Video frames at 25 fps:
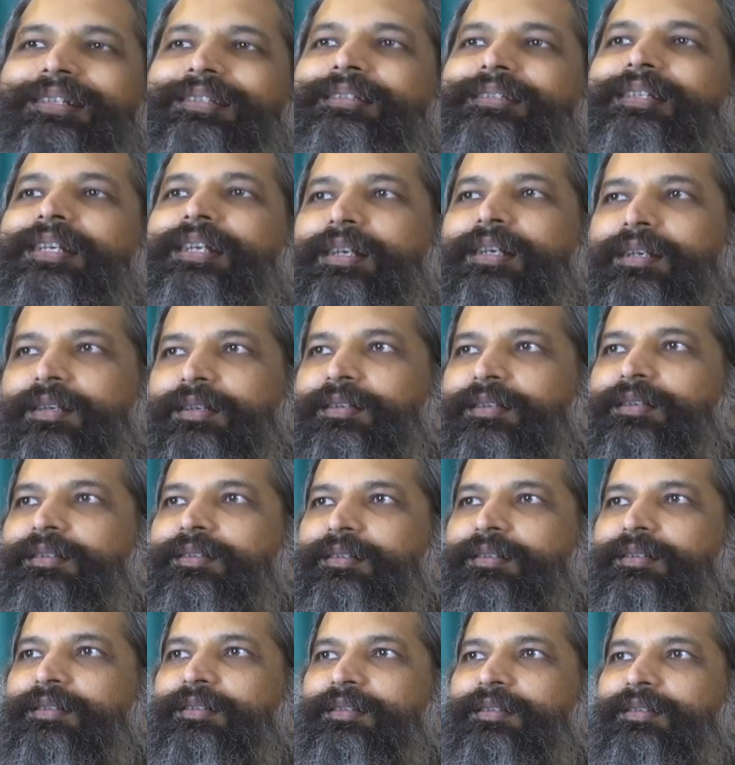steel
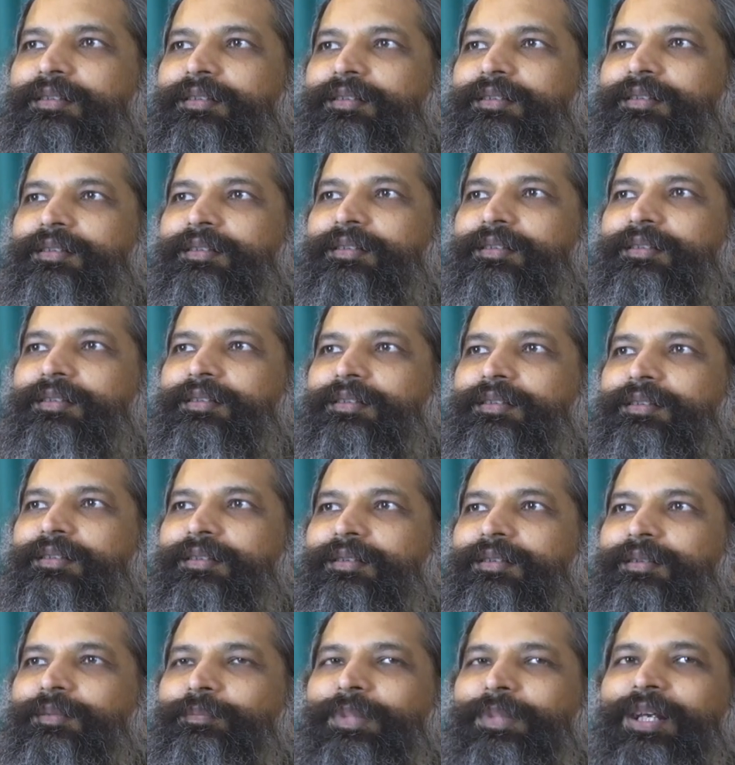
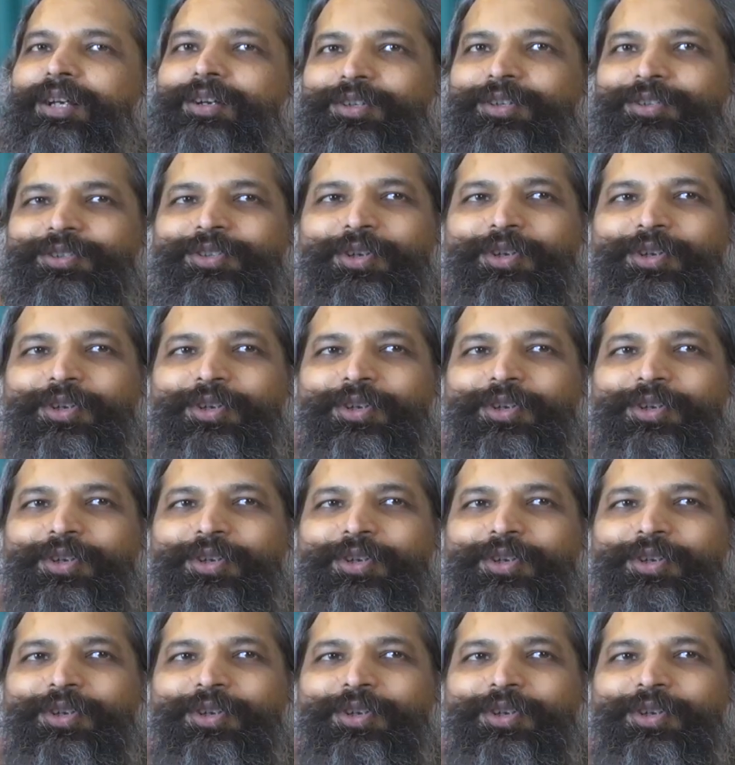because